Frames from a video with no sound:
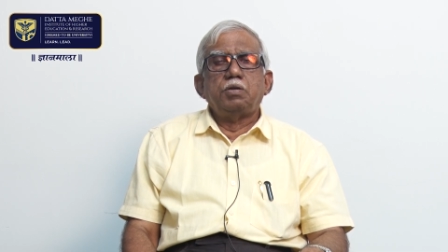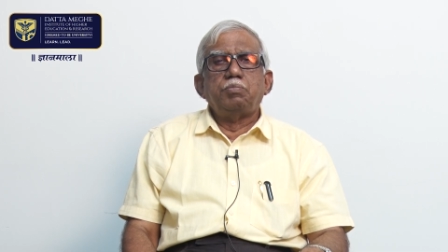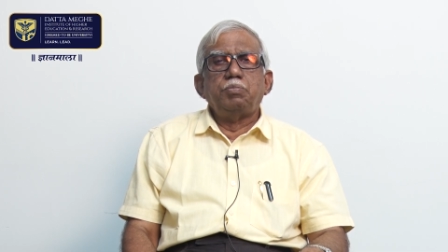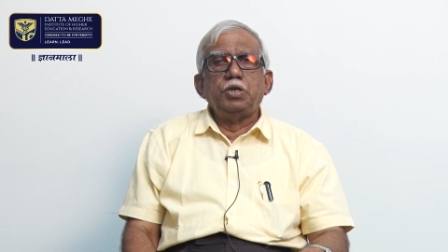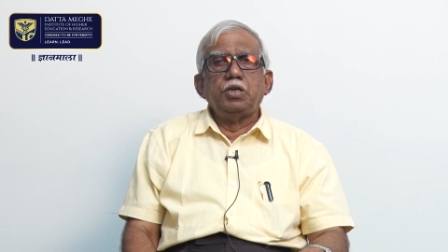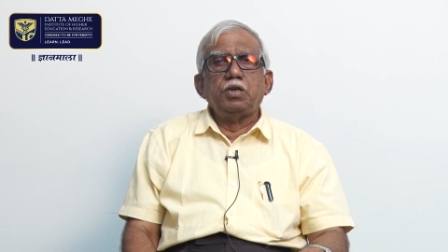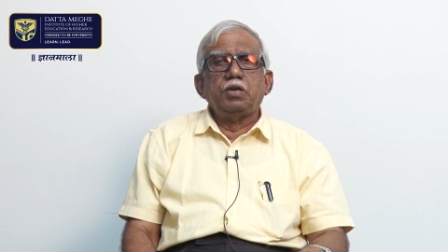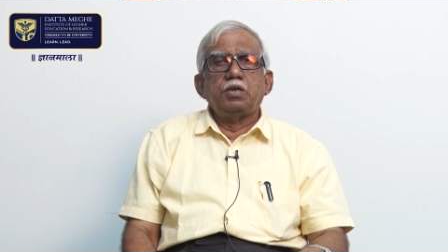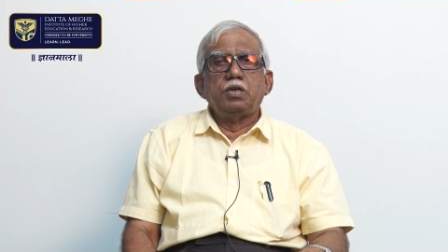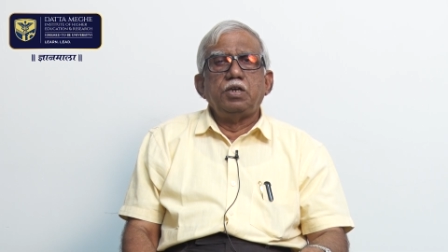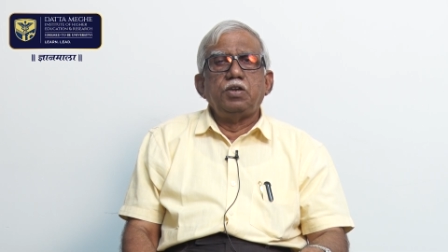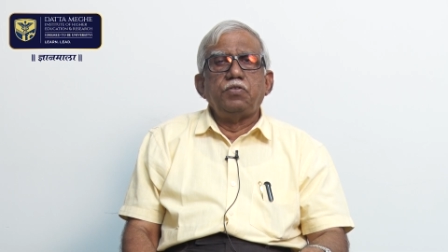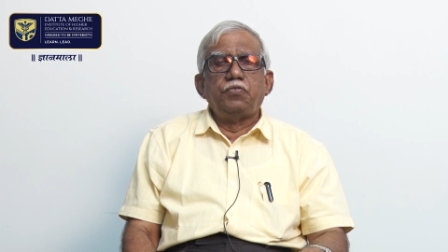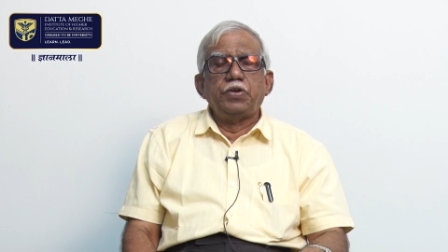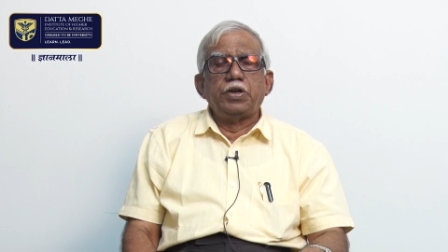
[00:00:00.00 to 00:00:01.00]
being
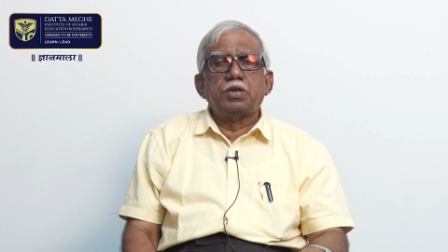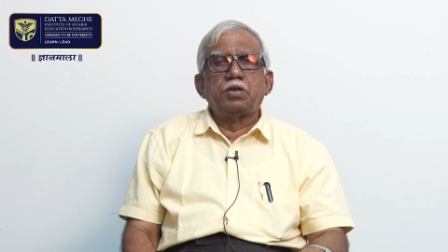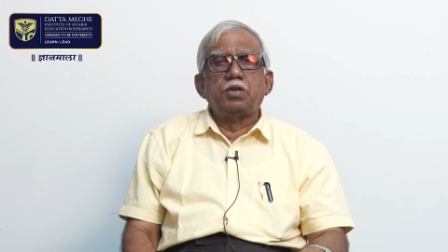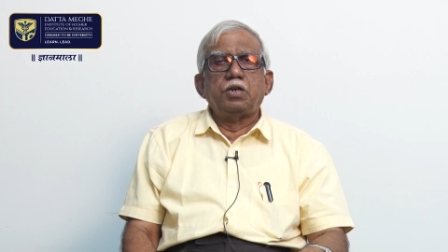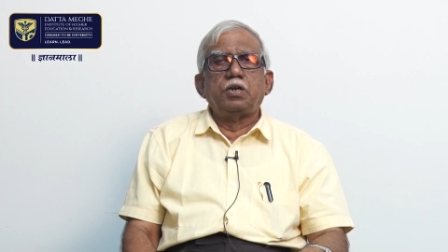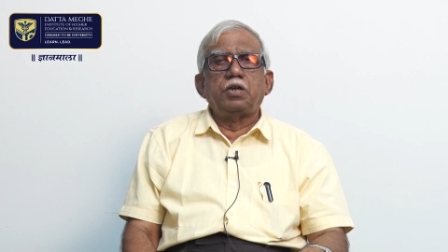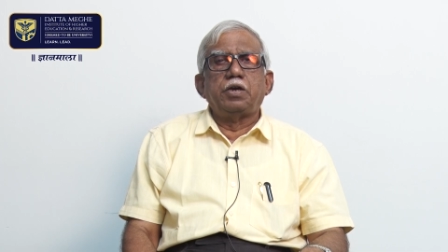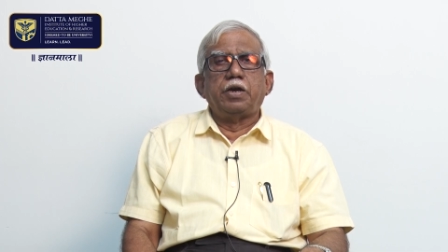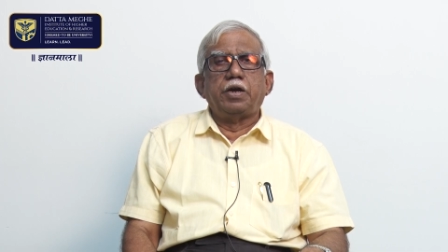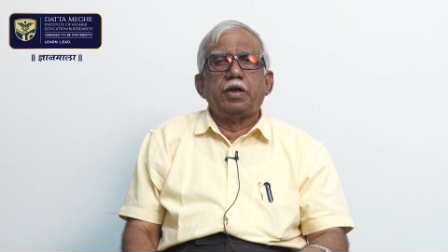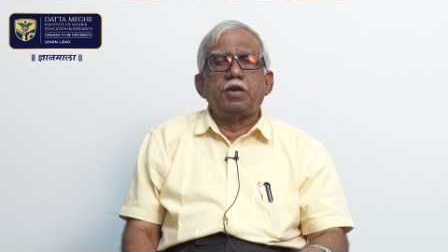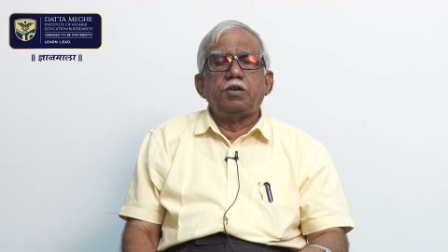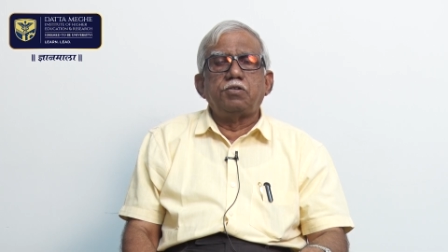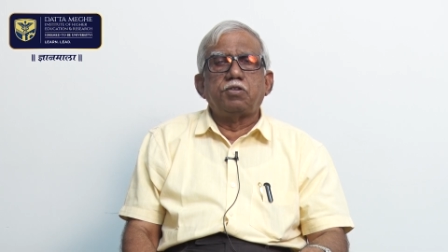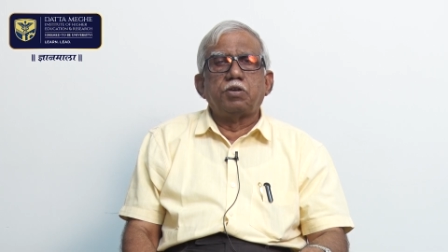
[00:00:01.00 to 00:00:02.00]
infected
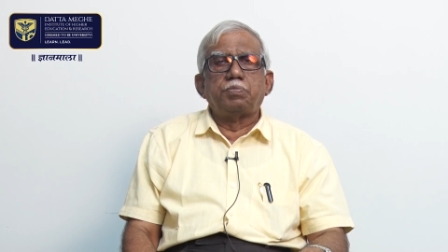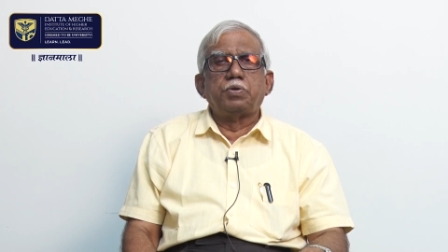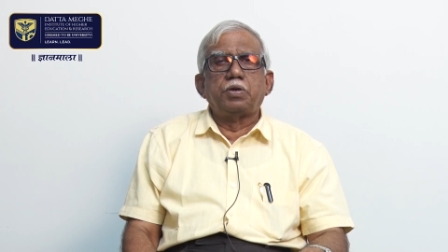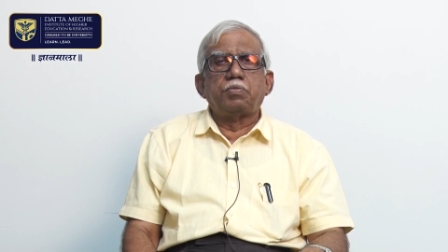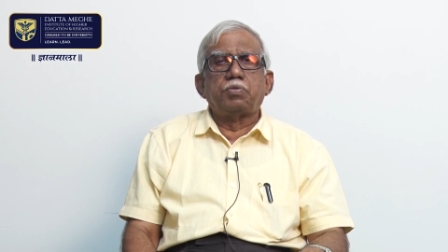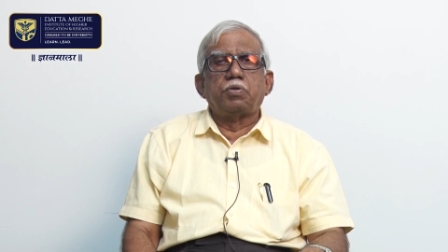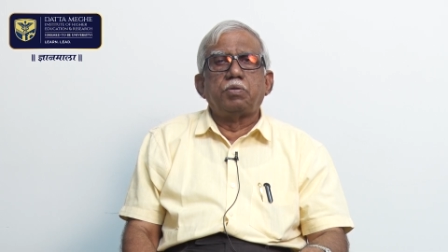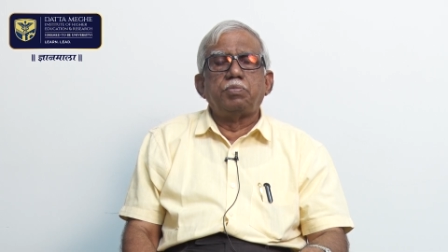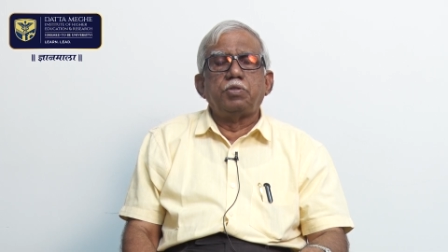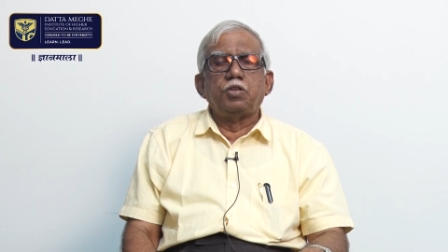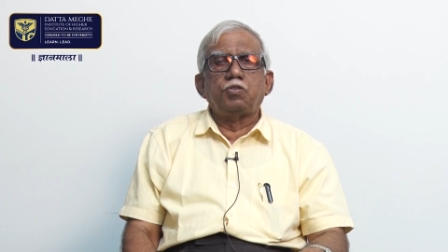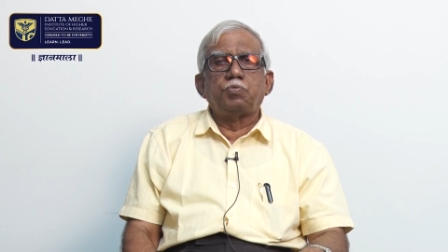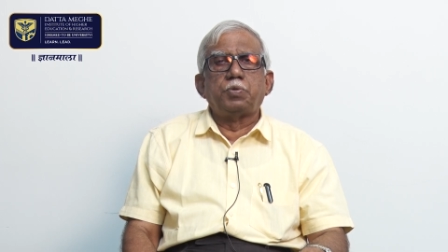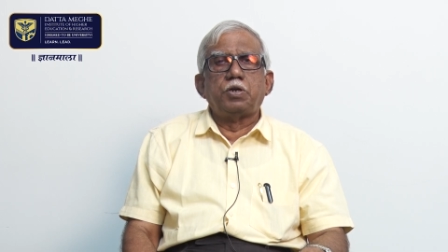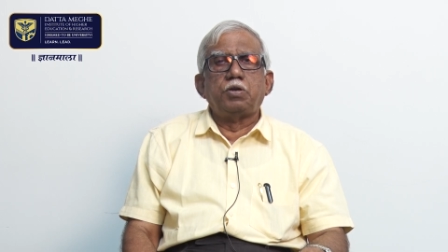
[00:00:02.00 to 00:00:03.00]
and suffer from
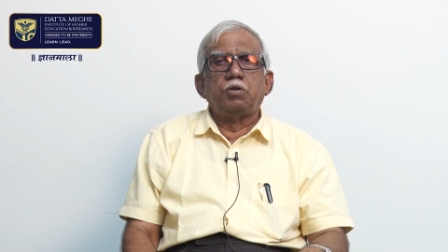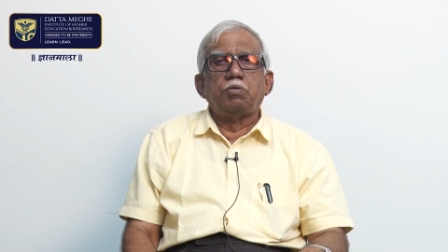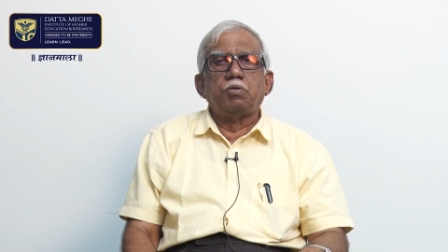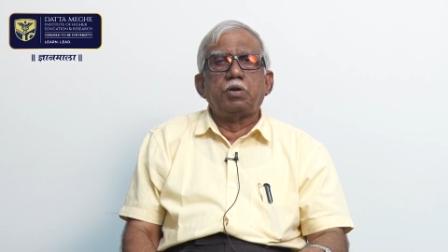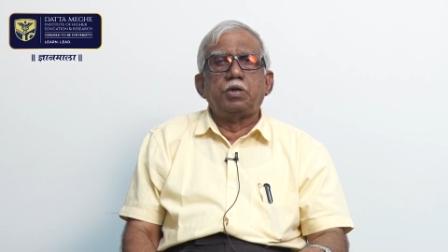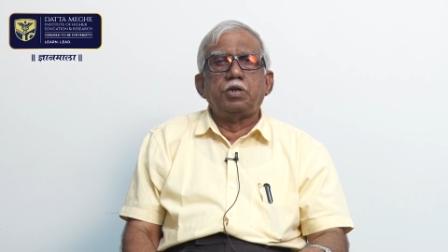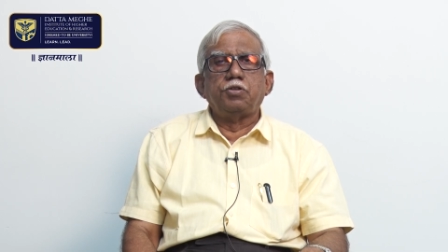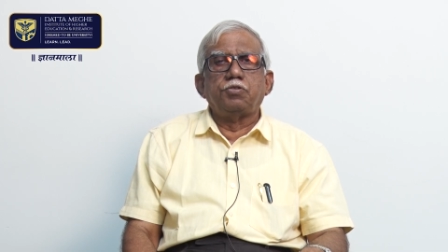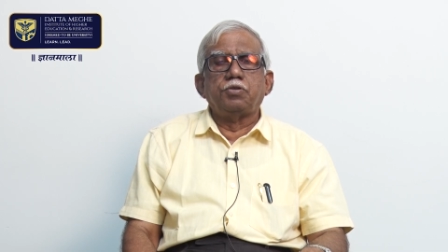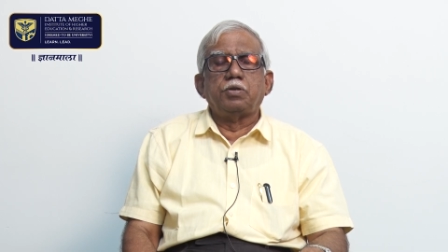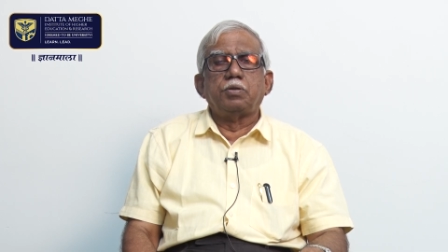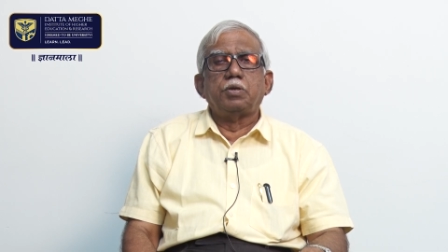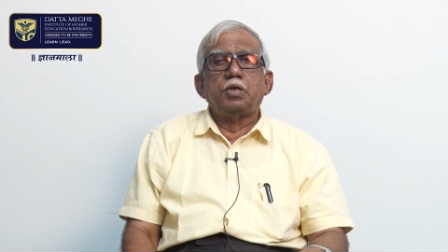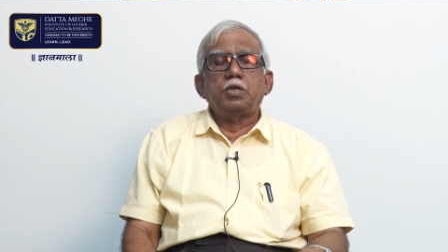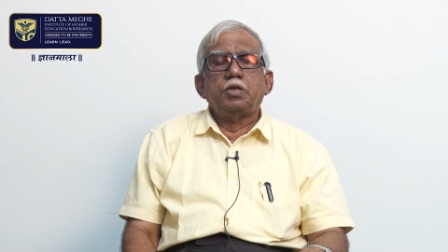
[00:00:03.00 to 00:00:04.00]
this particular disease.